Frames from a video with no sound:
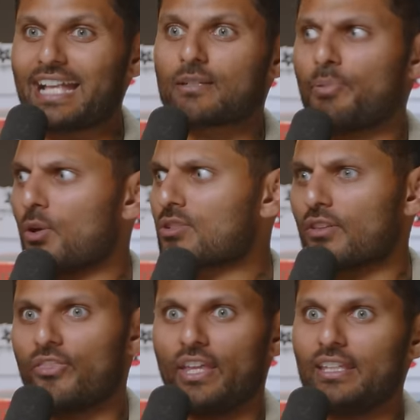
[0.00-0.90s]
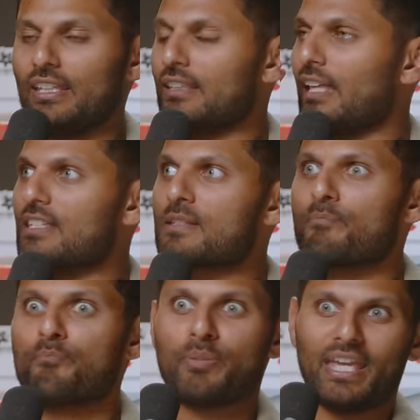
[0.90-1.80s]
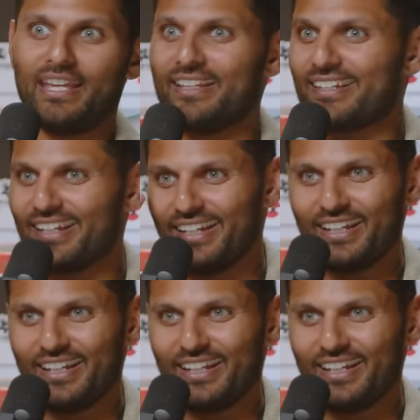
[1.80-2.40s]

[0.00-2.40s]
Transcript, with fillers: as opposed to thinking that this big